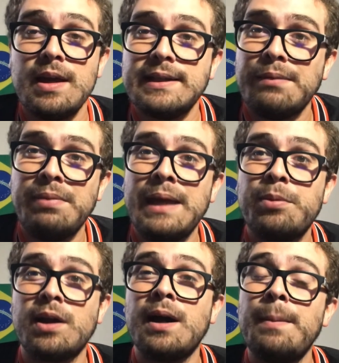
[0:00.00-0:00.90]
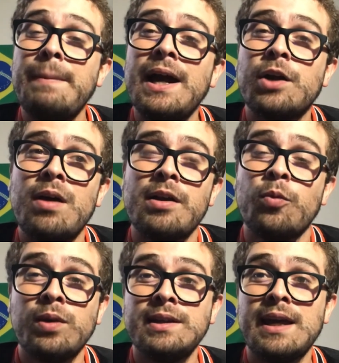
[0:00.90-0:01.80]
to be able to come back around
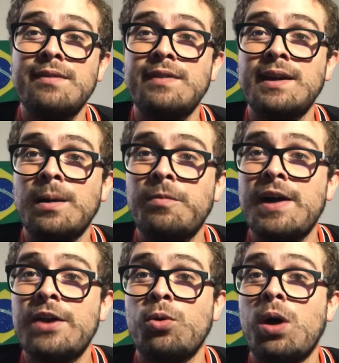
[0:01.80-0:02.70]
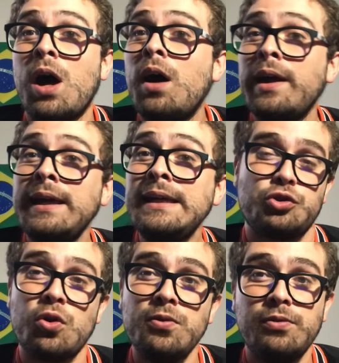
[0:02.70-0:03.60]
and win the FA Cup final, a
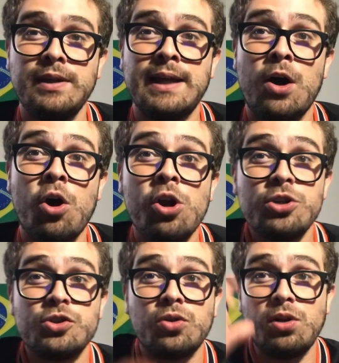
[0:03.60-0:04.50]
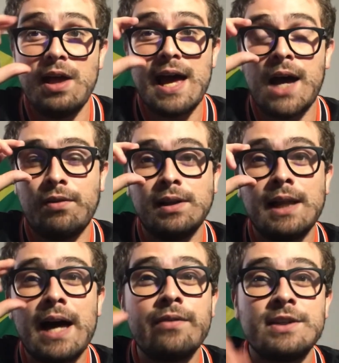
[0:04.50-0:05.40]
trophy that Arsenal have a
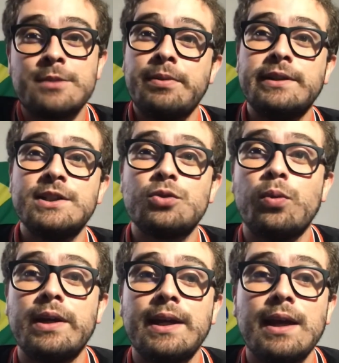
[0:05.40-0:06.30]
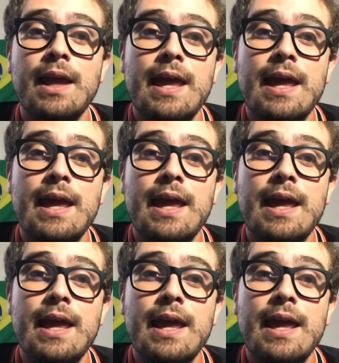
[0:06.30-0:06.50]
lot of experience winning.